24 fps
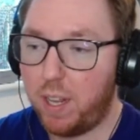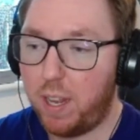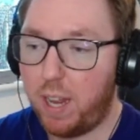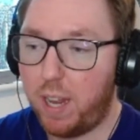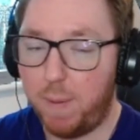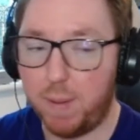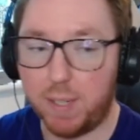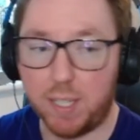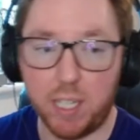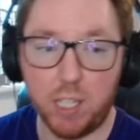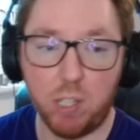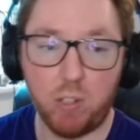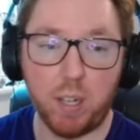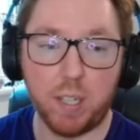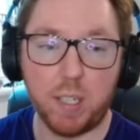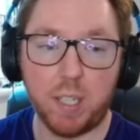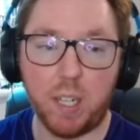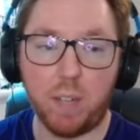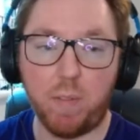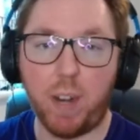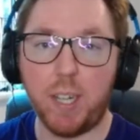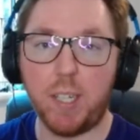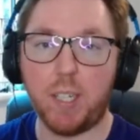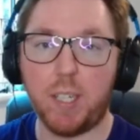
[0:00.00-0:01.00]
It was an
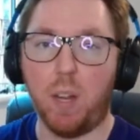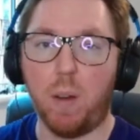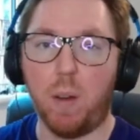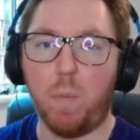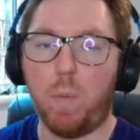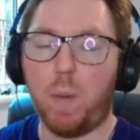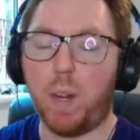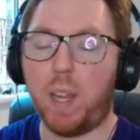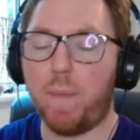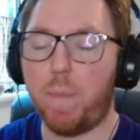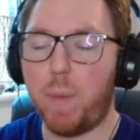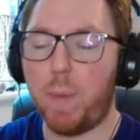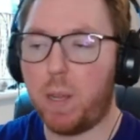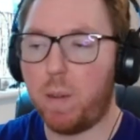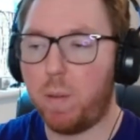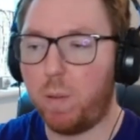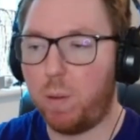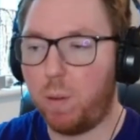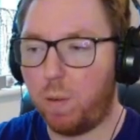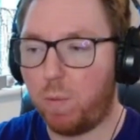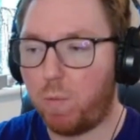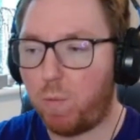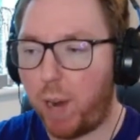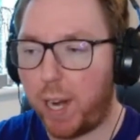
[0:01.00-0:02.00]
interesting race though. Give me
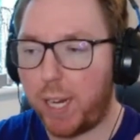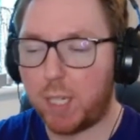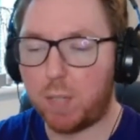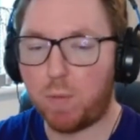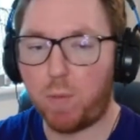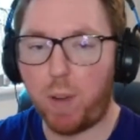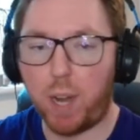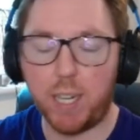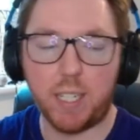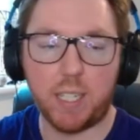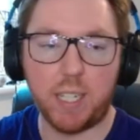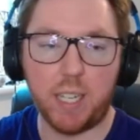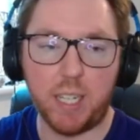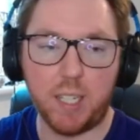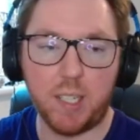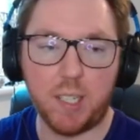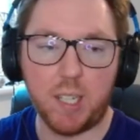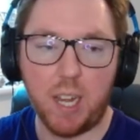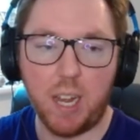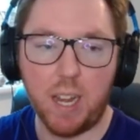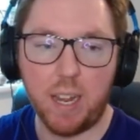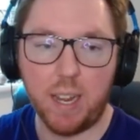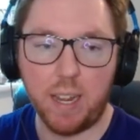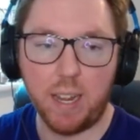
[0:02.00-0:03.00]
your race
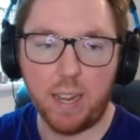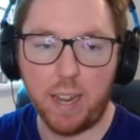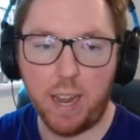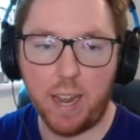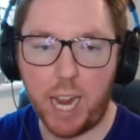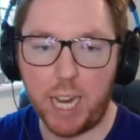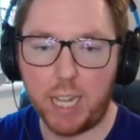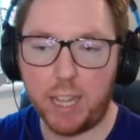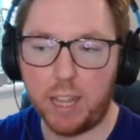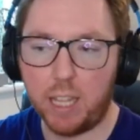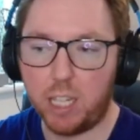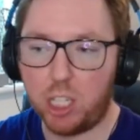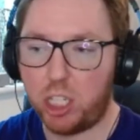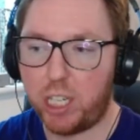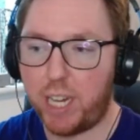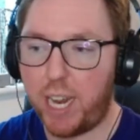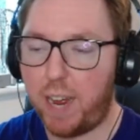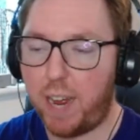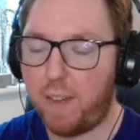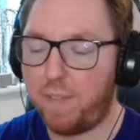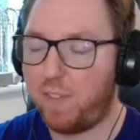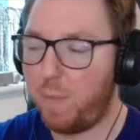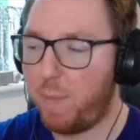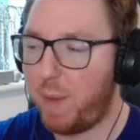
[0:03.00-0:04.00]
ratings in the
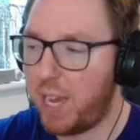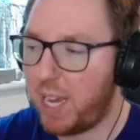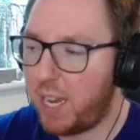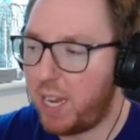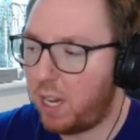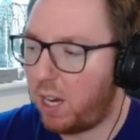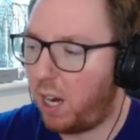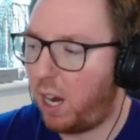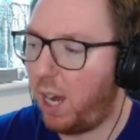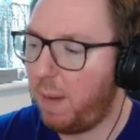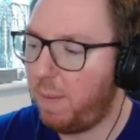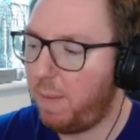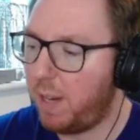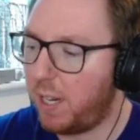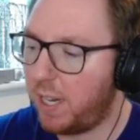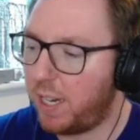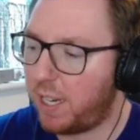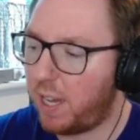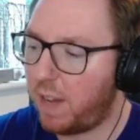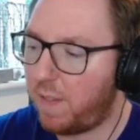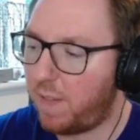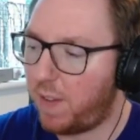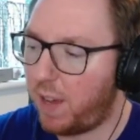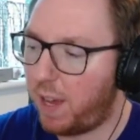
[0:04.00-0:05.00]
chat. For me, I'm going to
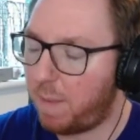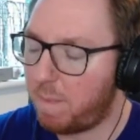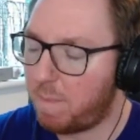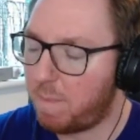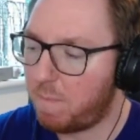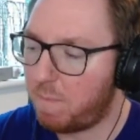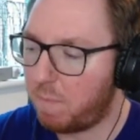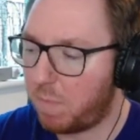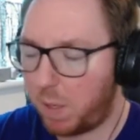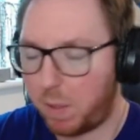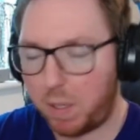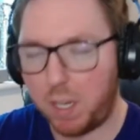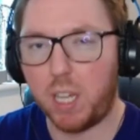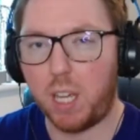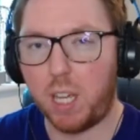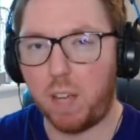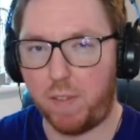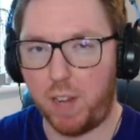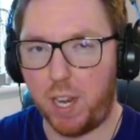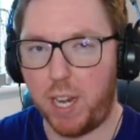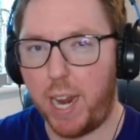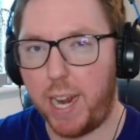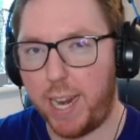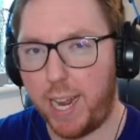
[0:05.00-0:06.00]
give it
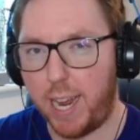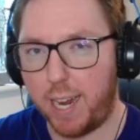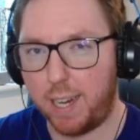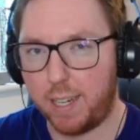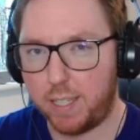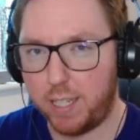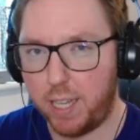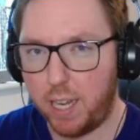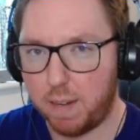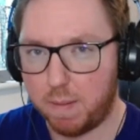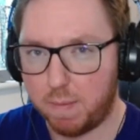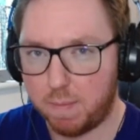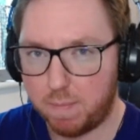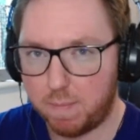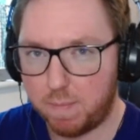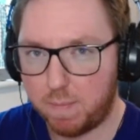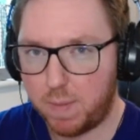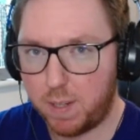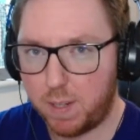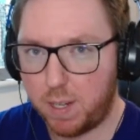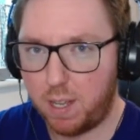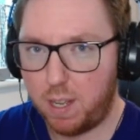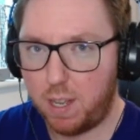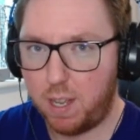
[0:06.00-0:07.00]
an 8 out of 10.
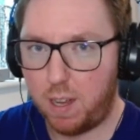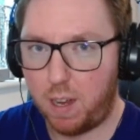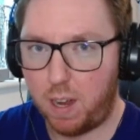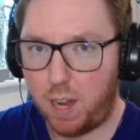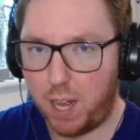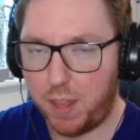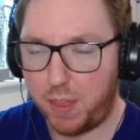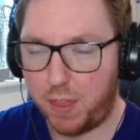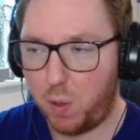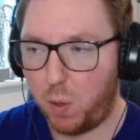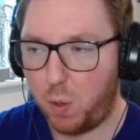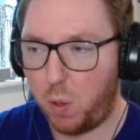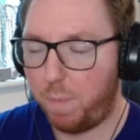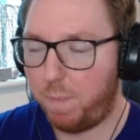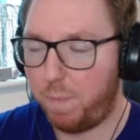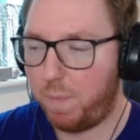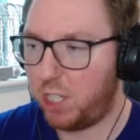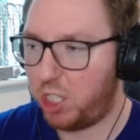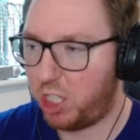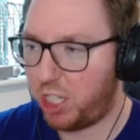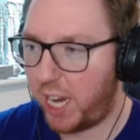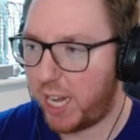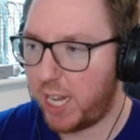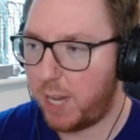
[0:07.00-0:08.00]
I thought
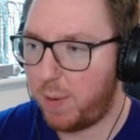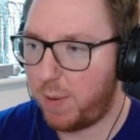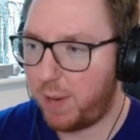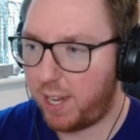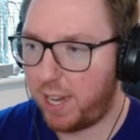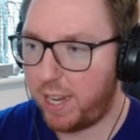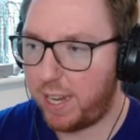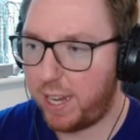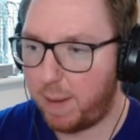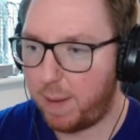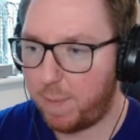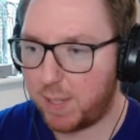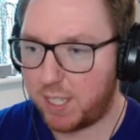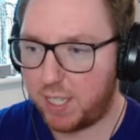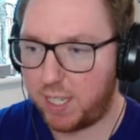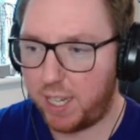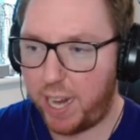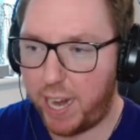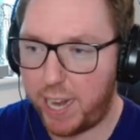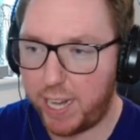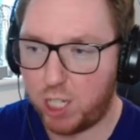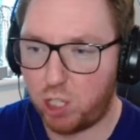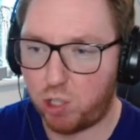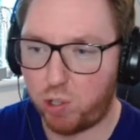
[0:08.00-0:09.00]
genuinely it was an
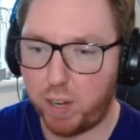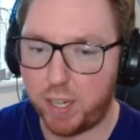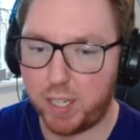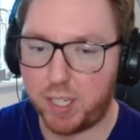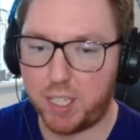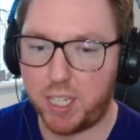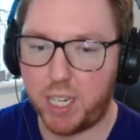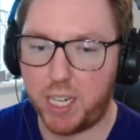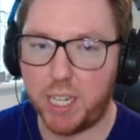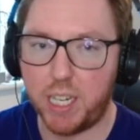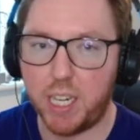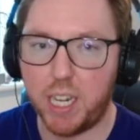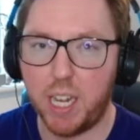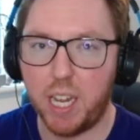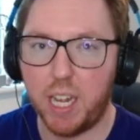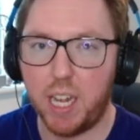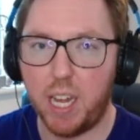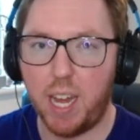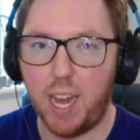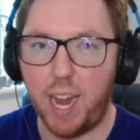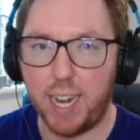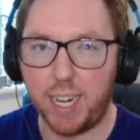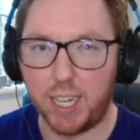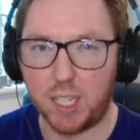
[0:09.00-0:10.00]
interesting
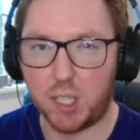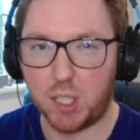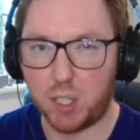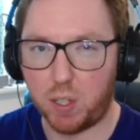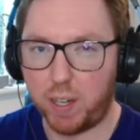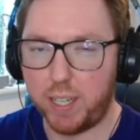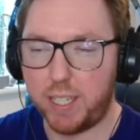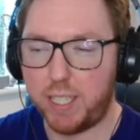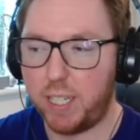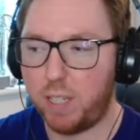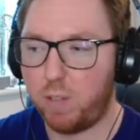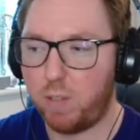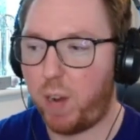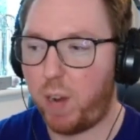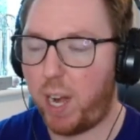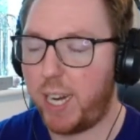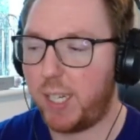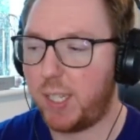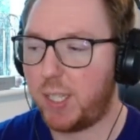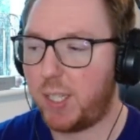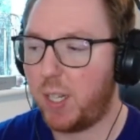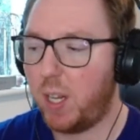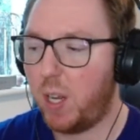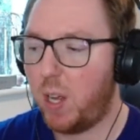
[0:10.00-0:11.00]
and exciting
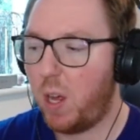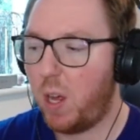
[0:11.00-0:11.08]
race.